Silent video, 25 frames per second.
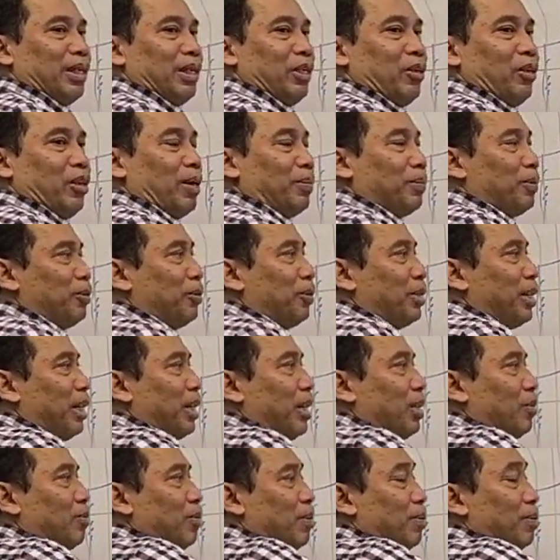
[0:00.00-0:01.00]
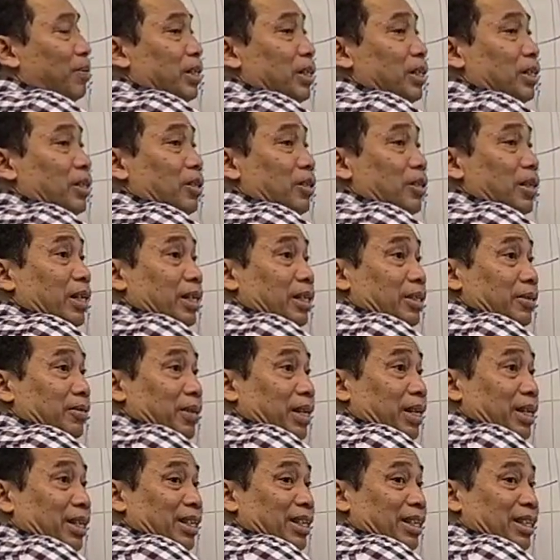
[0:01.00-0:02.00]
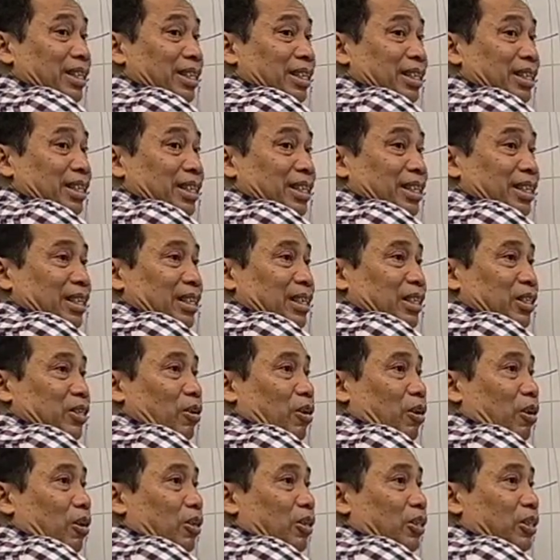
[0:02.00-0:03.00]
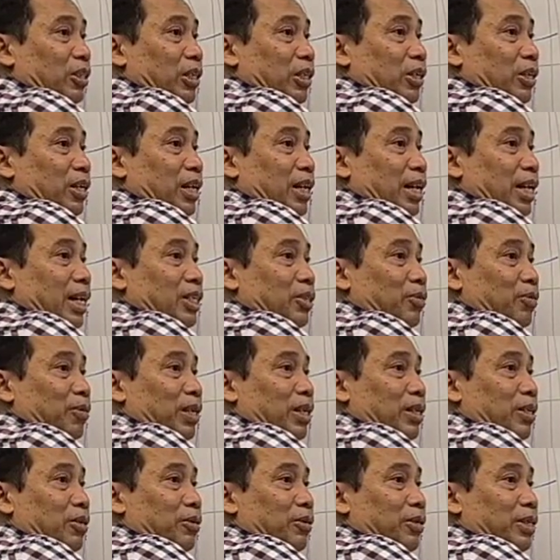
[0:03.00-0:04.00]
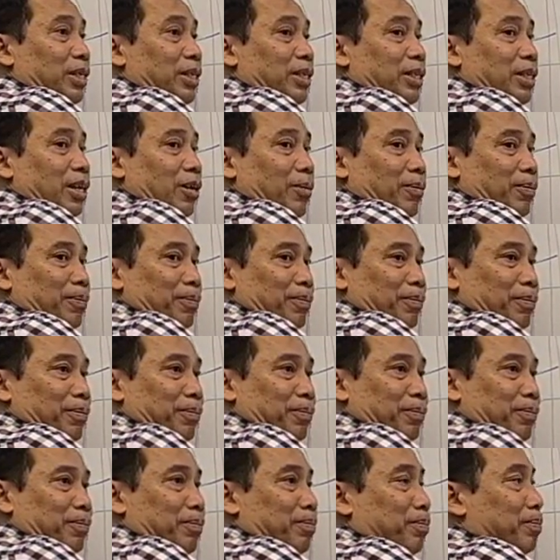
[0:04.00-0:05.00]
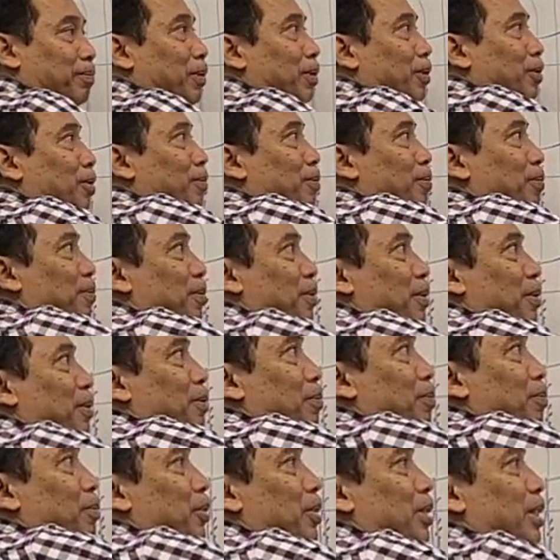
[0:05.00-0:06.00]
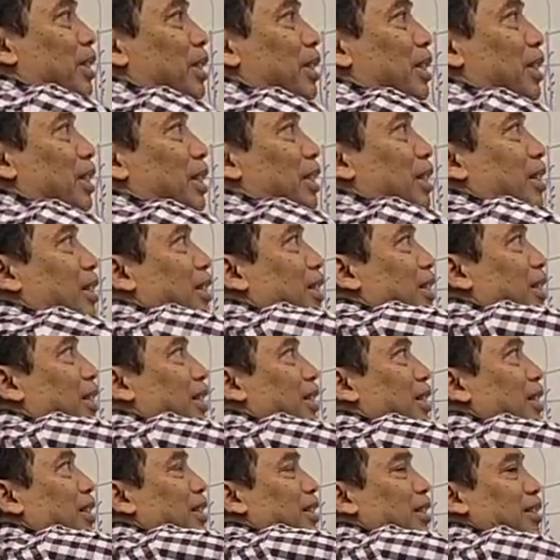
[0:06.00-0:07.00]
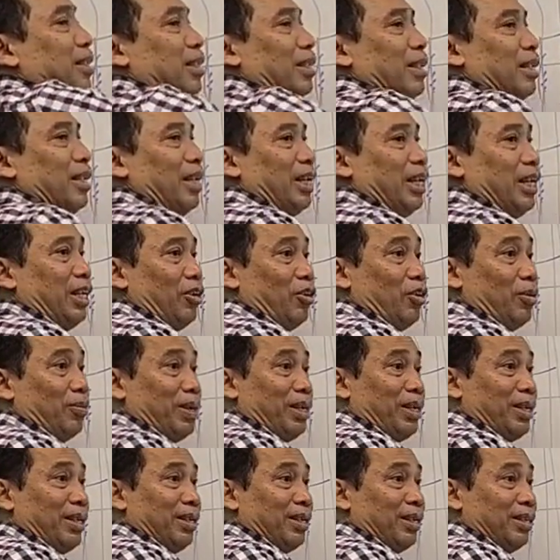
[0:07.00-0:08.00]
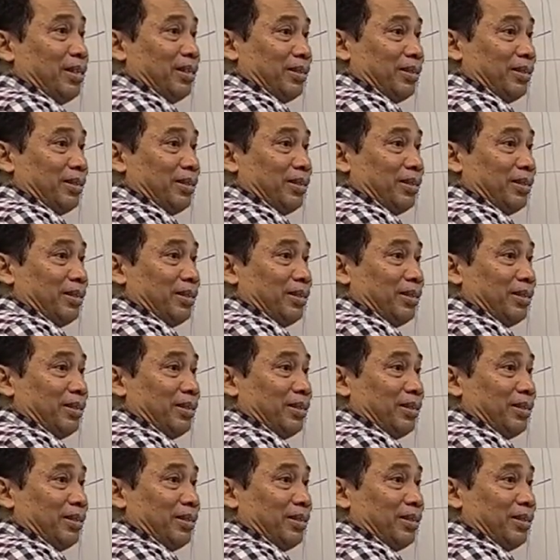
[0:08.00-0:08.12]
You have to take it from the storage, right? So osteoclast will do the job. Boom, put it here. Are you with me?